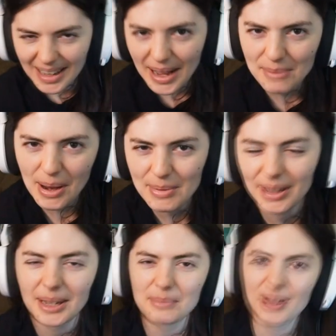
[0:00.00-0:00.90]
I'm wrapping
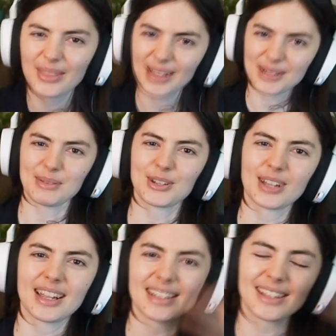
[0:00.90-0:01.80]
it up. Thanks so much,
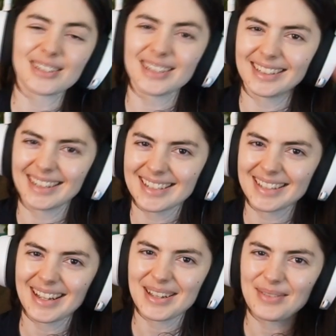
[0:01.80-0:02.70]
guys. I'll see you next
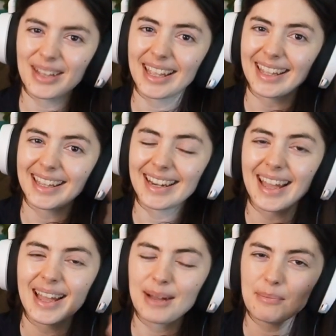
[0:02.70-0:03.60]
time. And
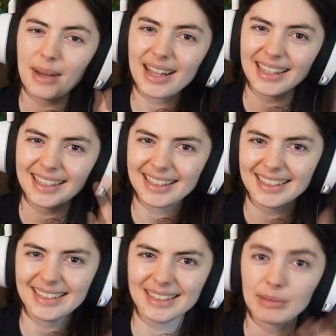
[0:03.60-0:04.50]

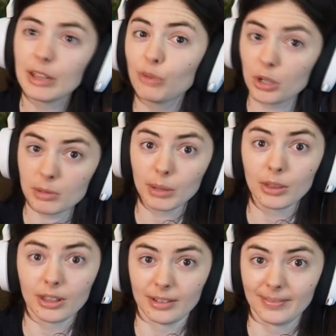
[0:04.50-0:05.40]
bye. May the force be
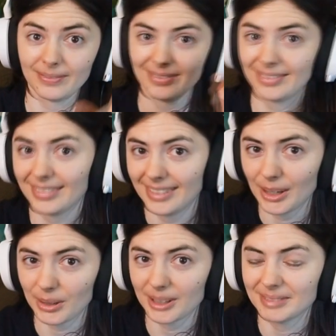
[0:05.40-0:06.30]
with you. There
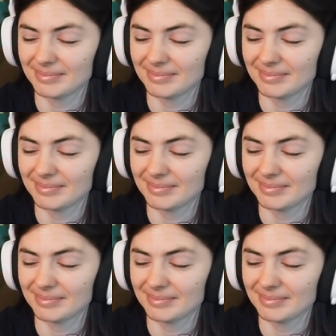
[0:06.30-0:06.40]
we go.